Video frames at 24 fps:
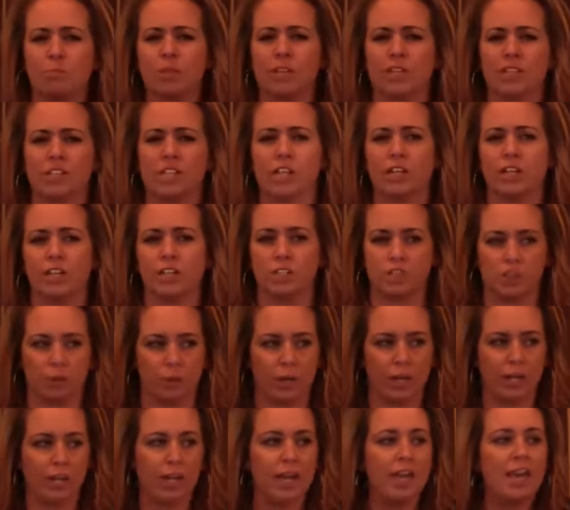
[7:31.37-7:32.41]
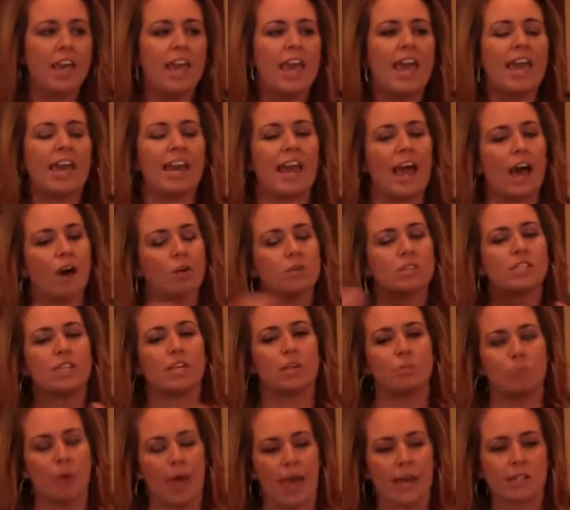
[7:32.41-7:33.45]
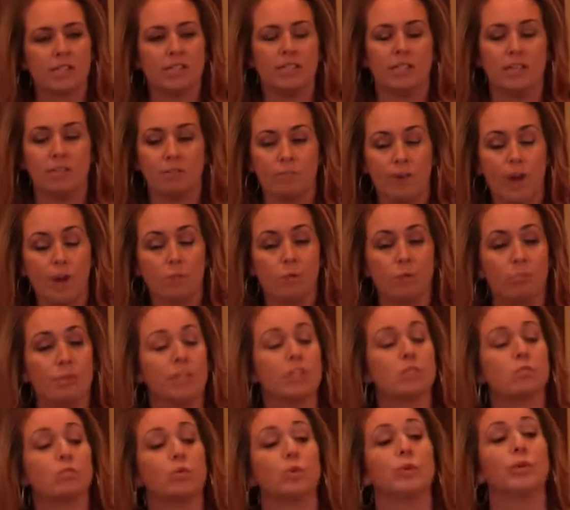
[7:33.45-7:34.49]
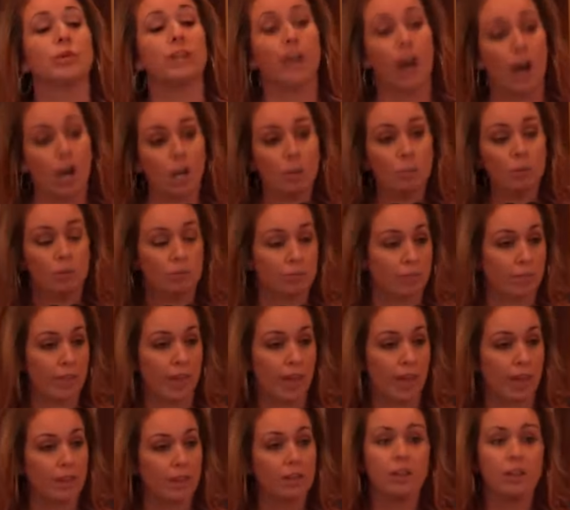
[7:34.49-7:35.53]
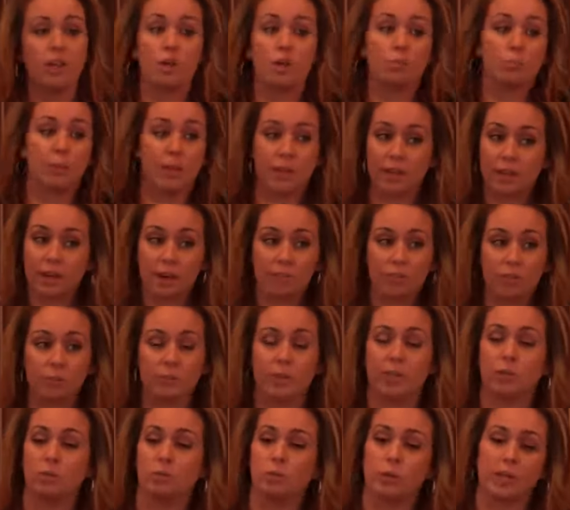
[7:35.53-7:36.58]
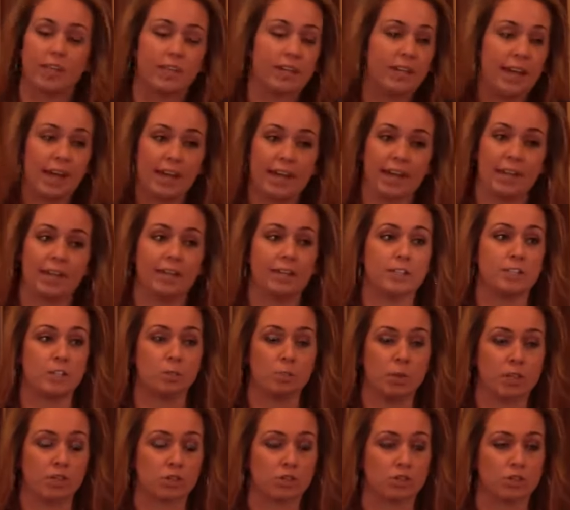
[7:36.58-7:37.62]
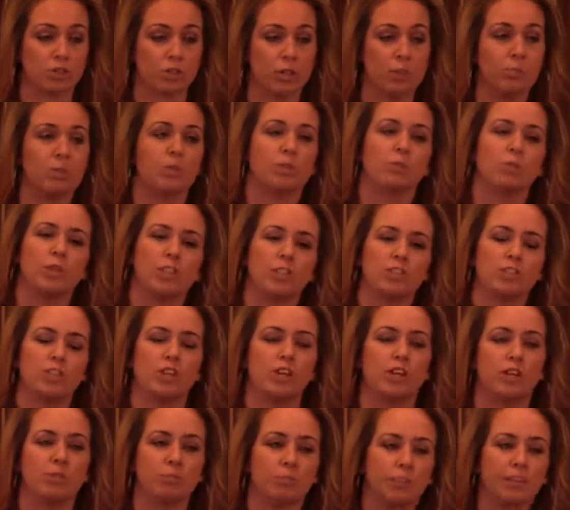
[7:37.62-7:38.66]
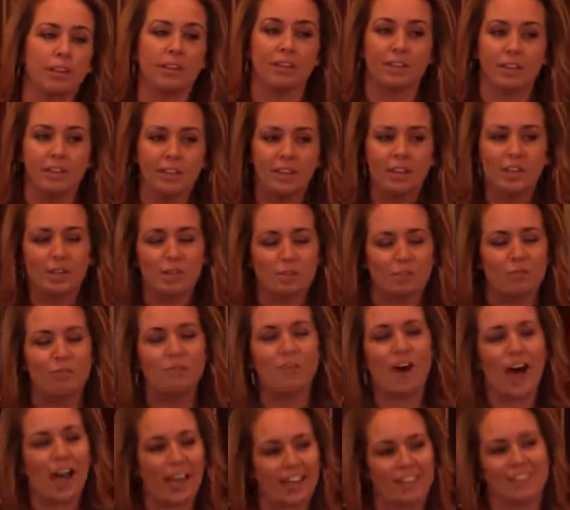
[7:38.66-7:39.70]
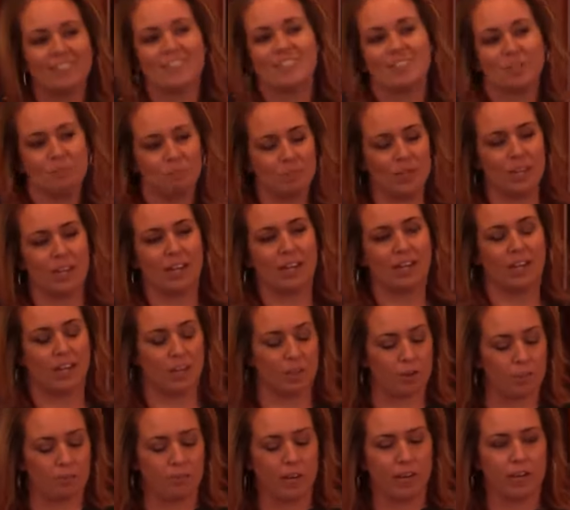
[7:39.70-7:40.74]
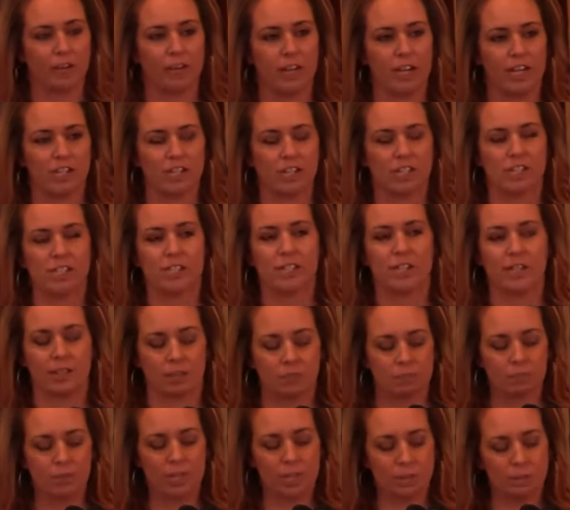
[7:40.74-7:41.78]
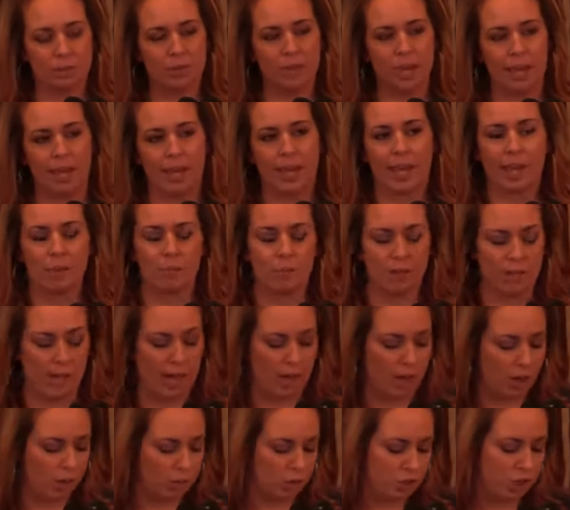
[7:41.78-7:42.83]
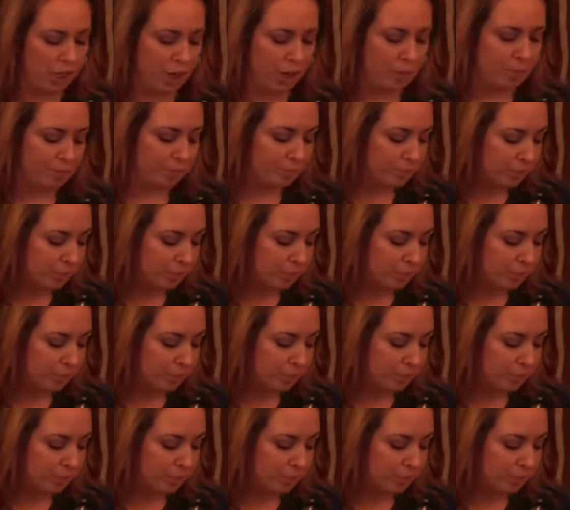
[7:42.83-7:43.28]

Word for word: the military doing and how is it impacting the environment because we were accountable for that. Being government, we did not get any special treatment. We just couldn't be fined being another federal agency. EPA can't, but not OSHA.